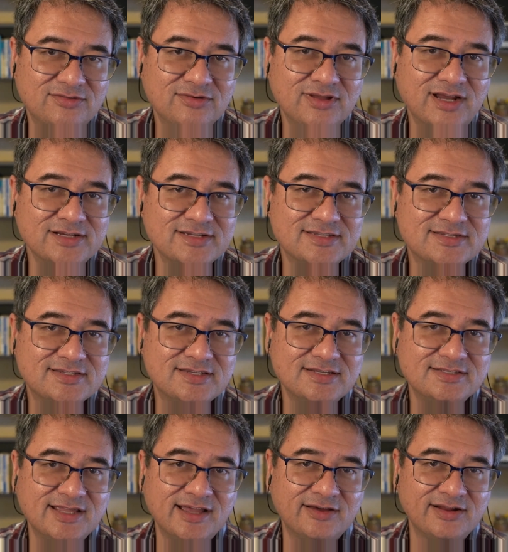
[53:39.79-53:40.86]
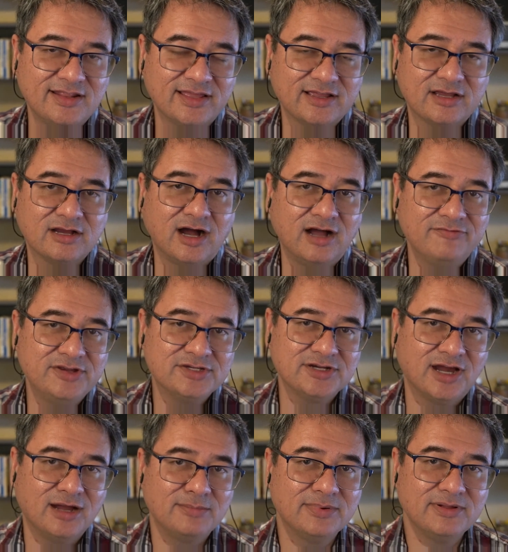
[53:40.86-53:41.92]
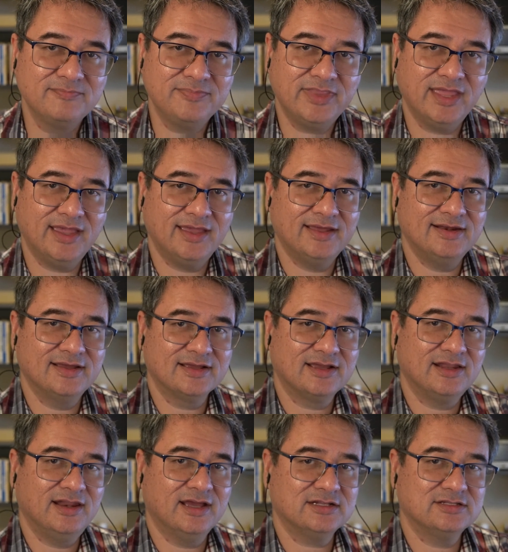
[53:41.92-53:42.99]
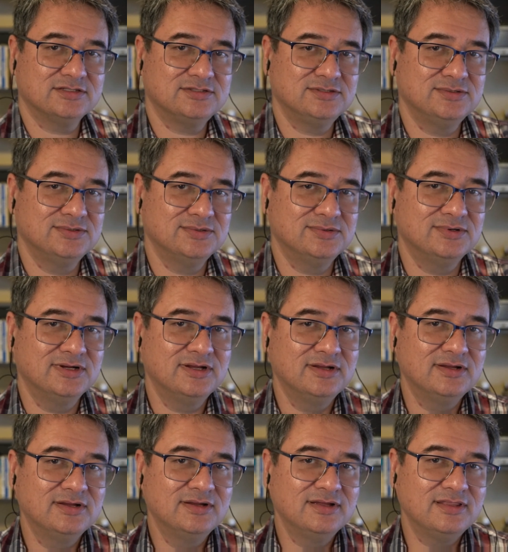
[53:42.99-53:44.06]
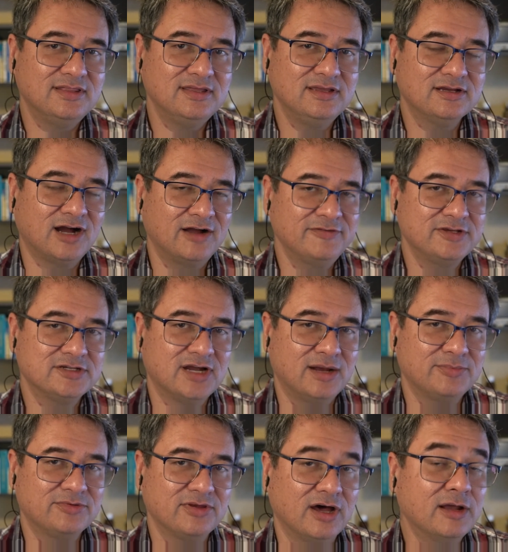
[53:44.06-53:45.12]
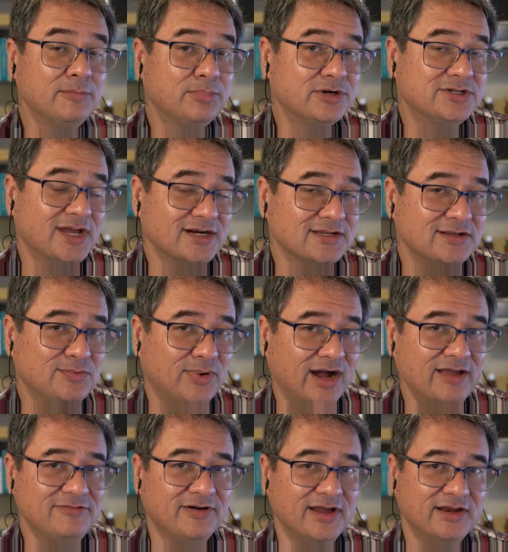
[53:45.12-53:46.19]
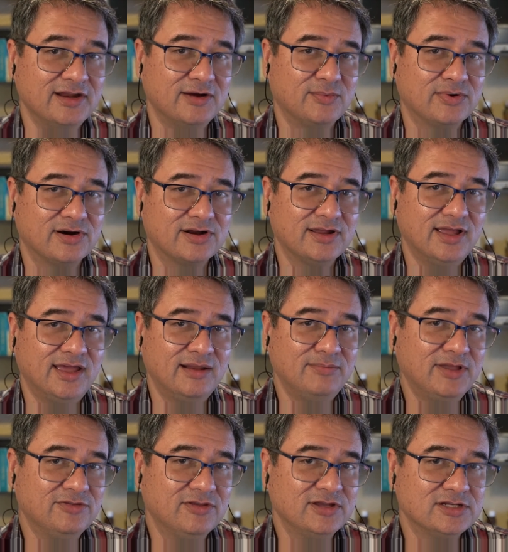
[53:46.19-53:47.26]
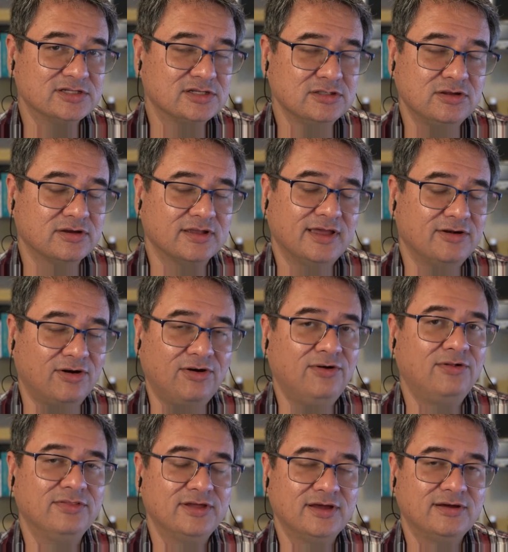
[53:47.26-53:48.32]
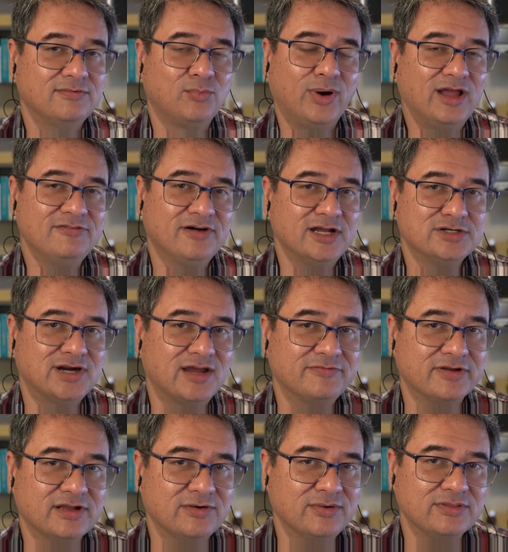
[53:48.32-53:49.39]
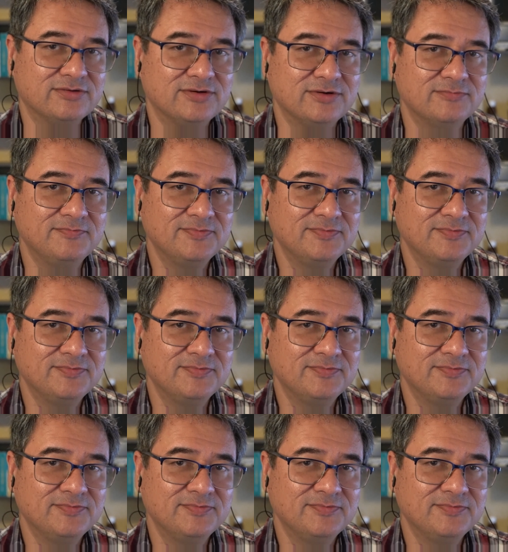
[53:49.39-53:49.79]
You could actually sit down at like a coffee shop and connect to the coffee shop's unprotected Wi-Fi network and basically just look at all the Wi-Fi traffic going through.